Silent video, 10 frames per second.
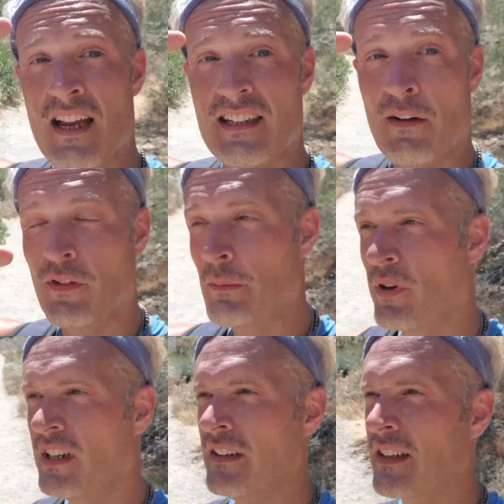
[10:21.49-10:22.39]
definitely
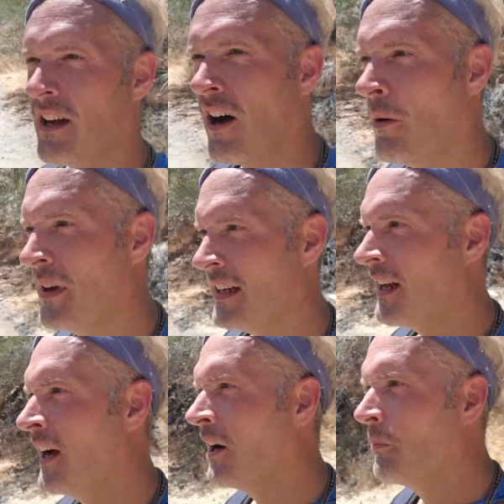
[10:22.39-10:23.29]
put it in the comment
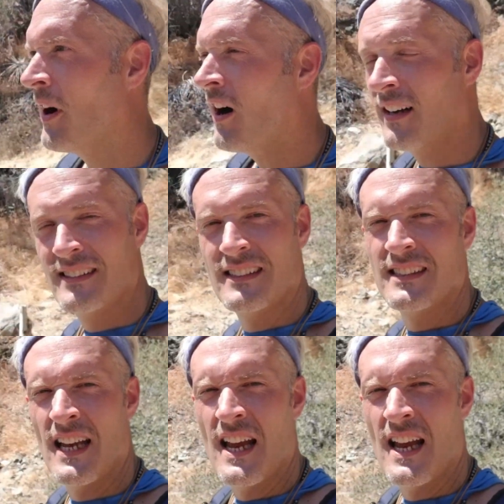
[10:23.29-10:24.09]
uh, box